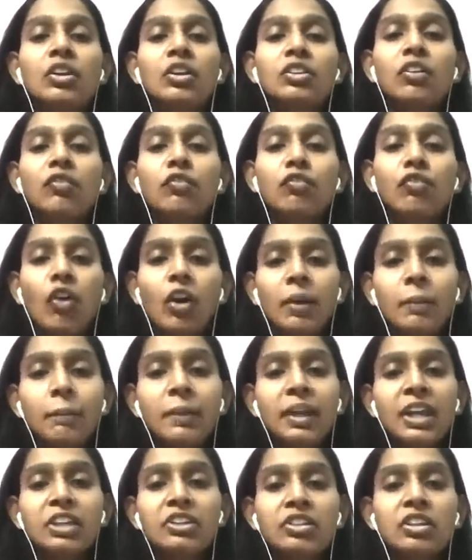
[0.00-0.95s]
The
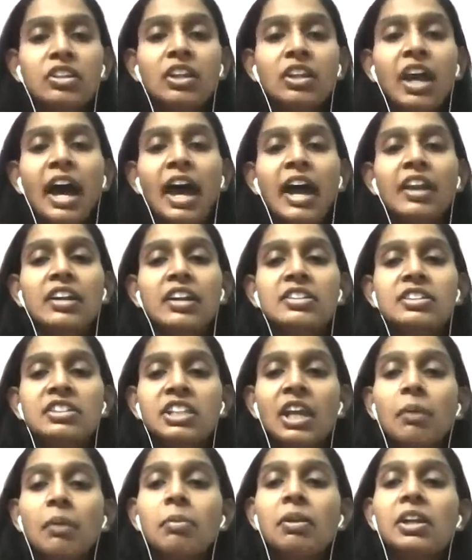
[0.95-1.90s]
formation and
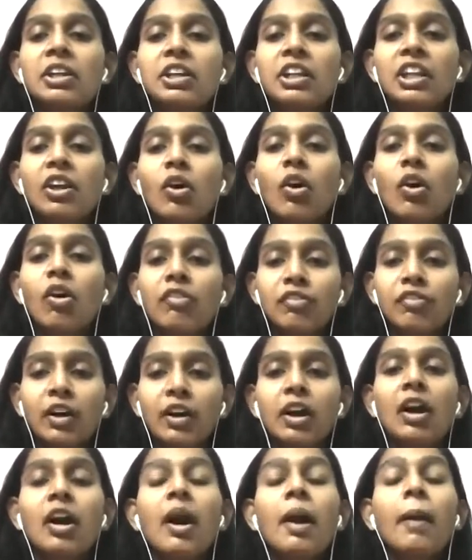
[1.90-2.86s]
stability of
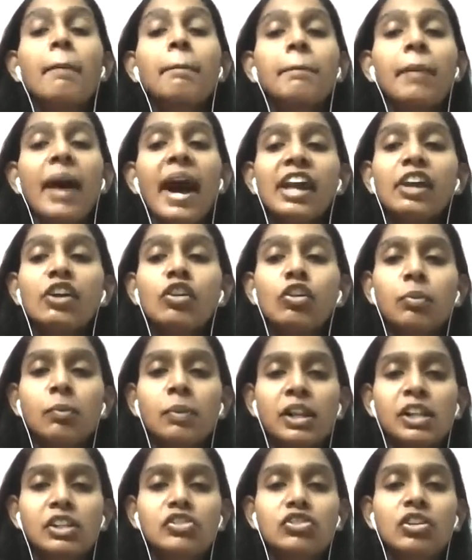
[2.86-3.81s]
a
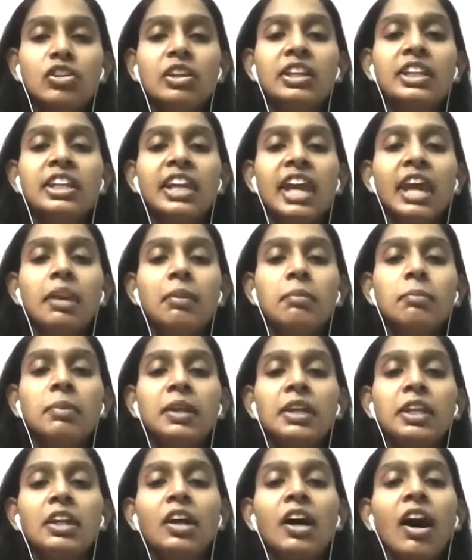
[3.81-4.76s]
microemulsion can
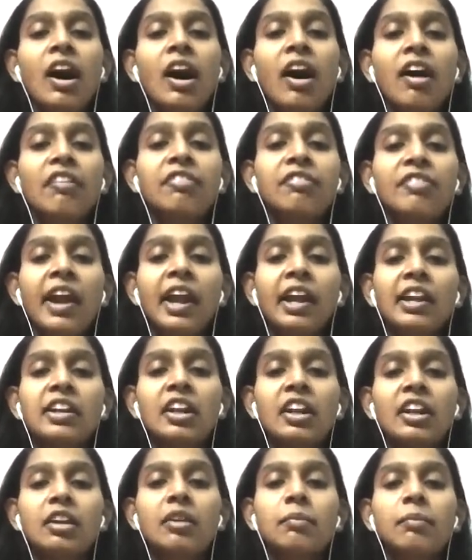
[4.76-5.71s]
be
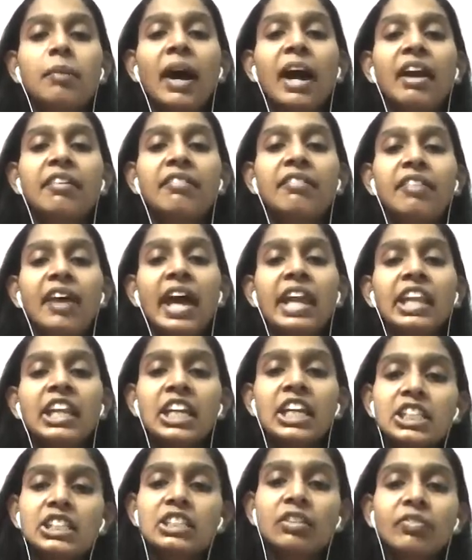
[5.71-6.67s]
affected by
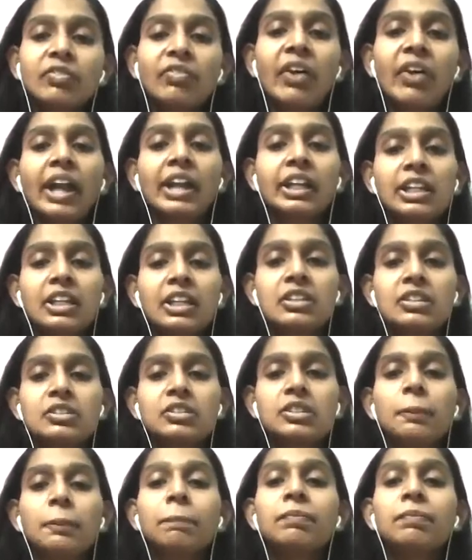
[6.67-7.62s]
various factors,
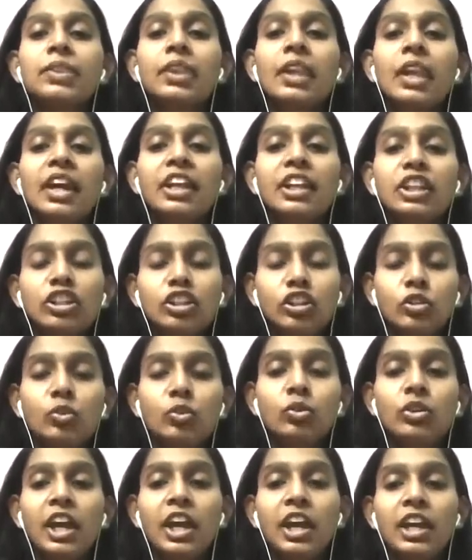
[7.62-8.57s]

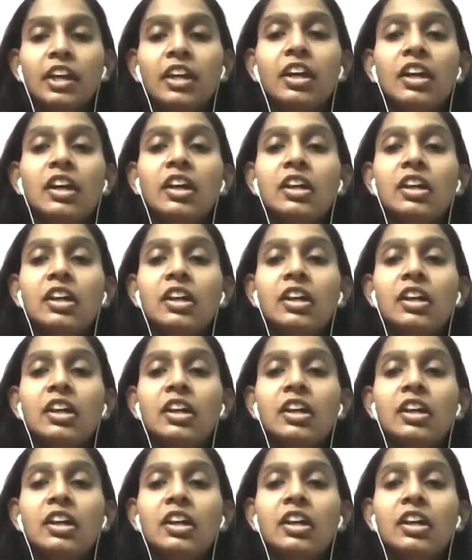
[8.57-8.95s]
including